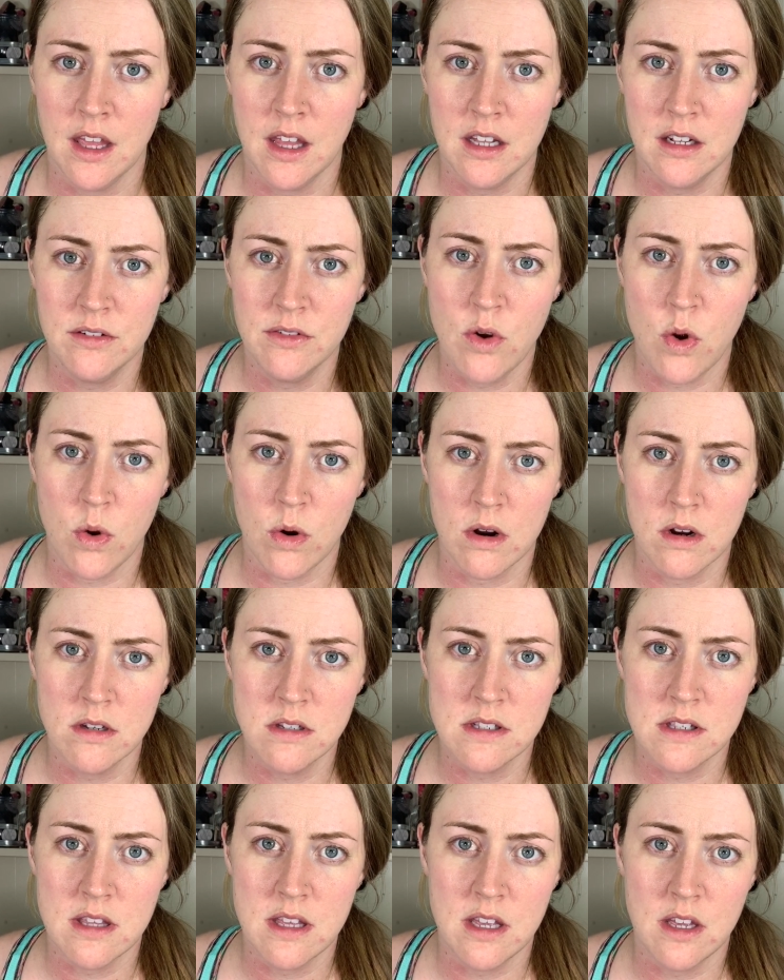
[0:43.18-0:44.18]
And of
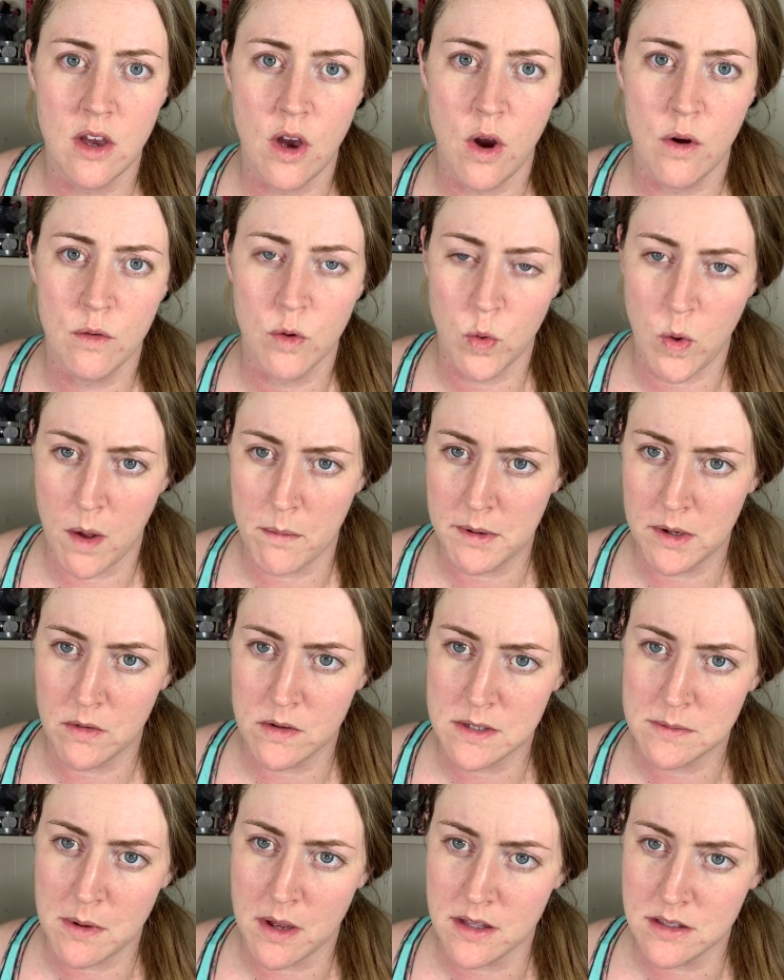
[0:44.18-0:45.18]
course, the overwhelming
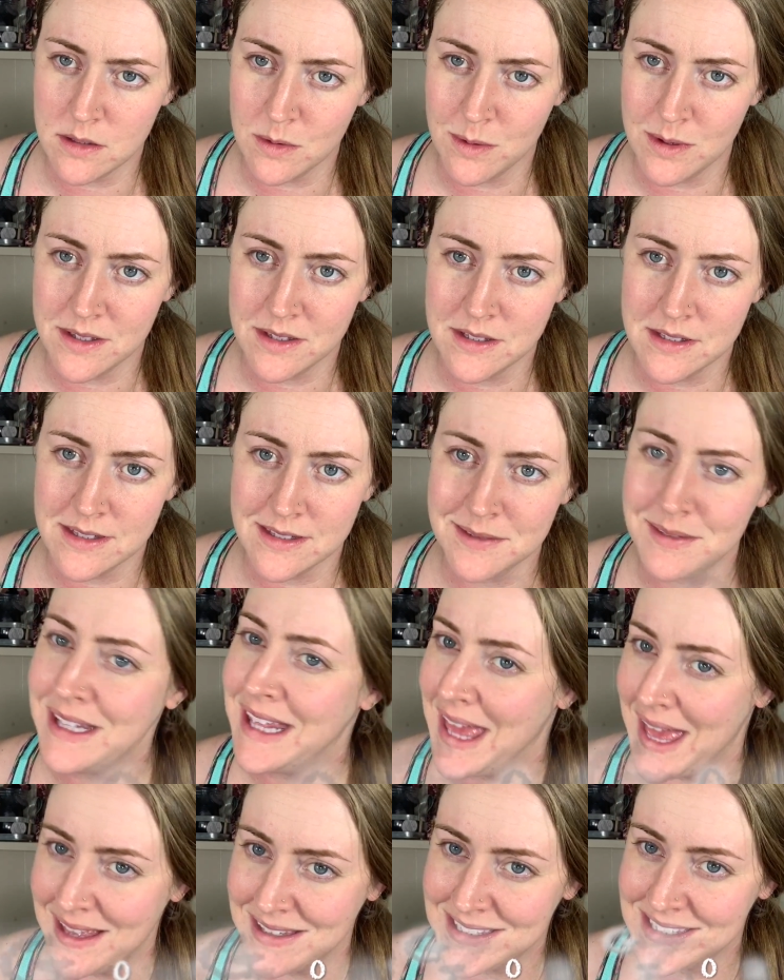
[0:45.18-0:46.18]
response was
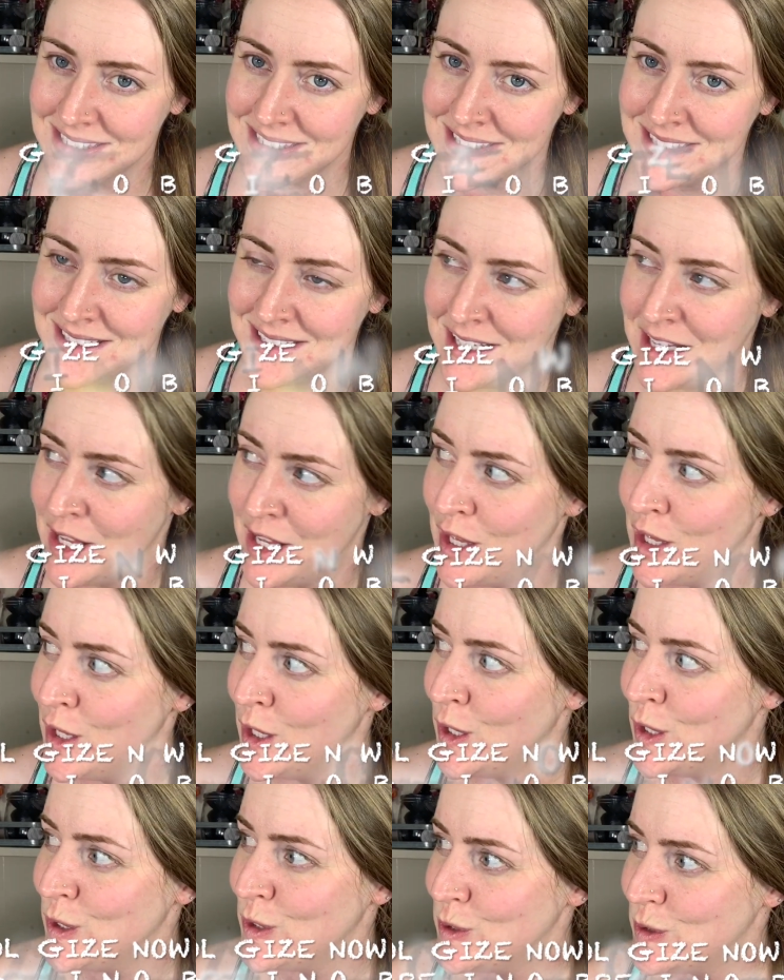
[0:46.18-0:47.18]
yes.
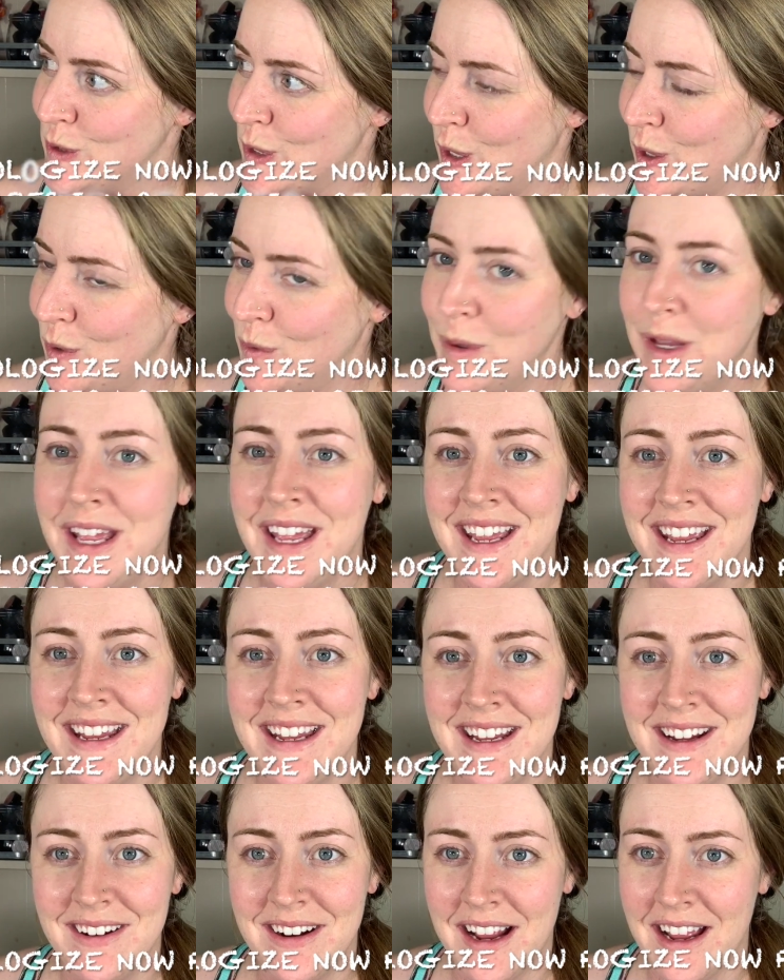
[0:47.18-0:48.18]
So
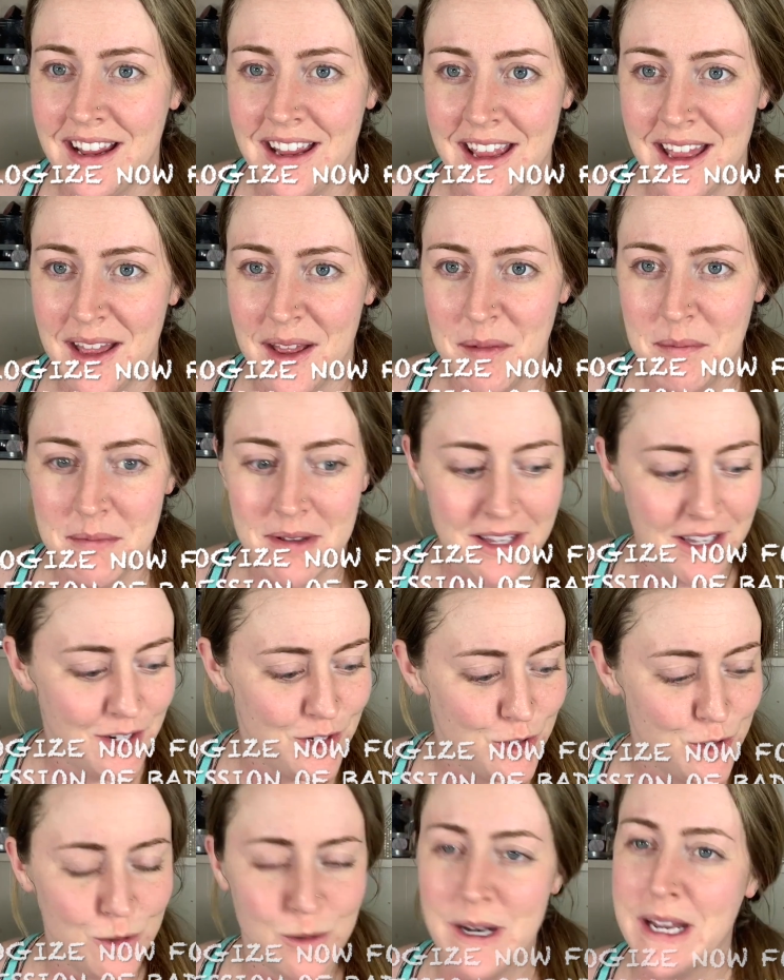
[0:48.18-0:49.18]
here I am
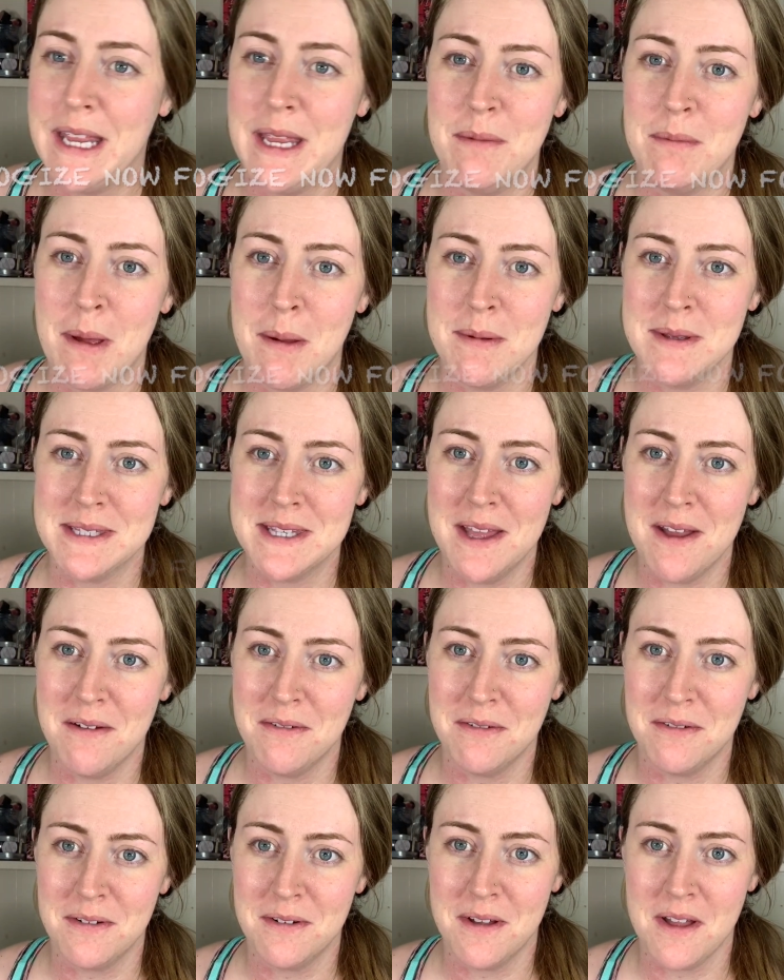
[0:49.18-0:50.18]
drinking by
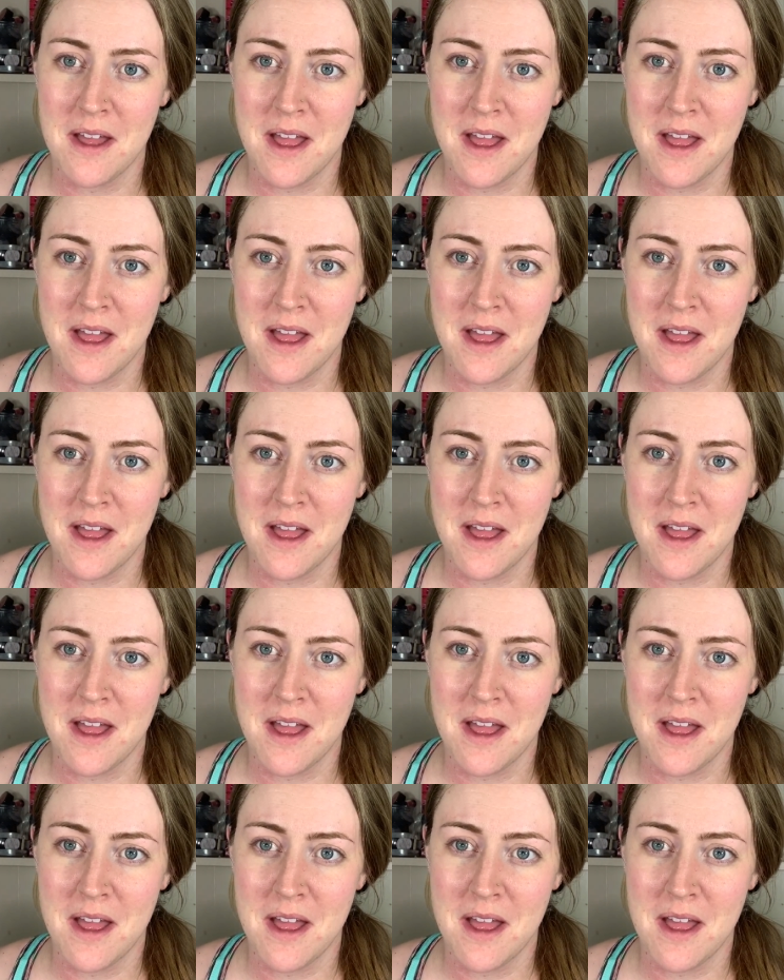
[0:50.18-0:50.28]
myself.